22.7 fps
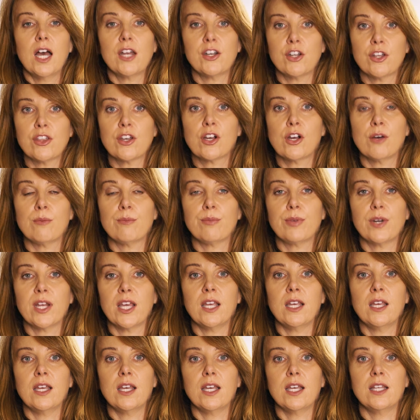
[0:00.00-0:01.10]
Another
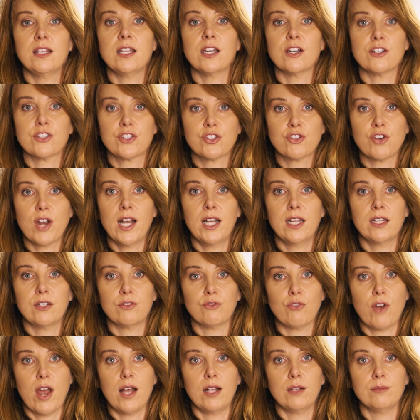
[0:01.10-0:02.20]
company in the Australian
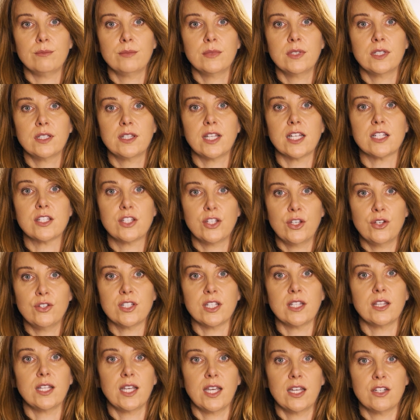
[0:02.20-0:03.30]
realm that's
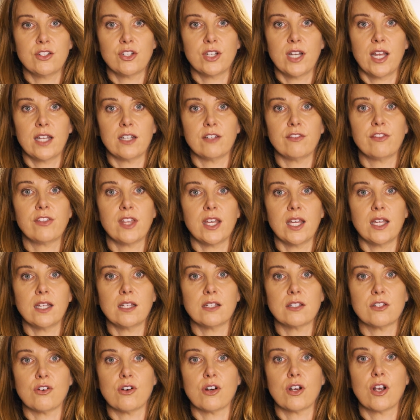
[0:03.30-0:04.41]
using the Internet of
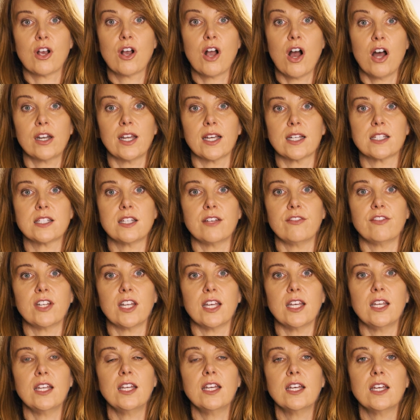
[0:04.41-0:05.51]
Things or
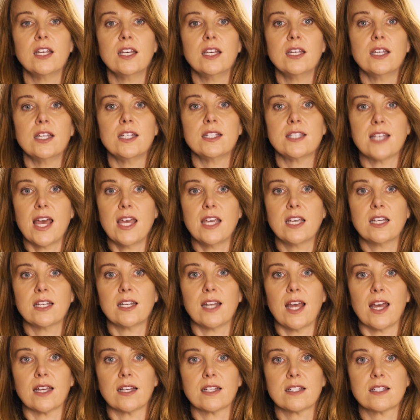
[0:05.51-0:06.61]
connectivity is
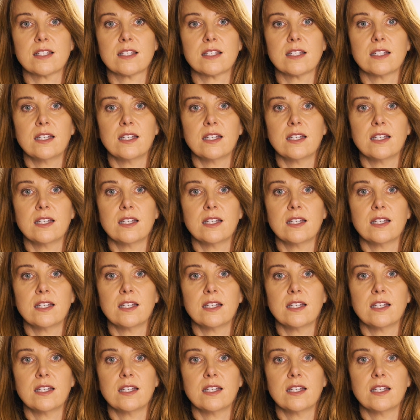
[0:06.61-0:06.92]
Aconex.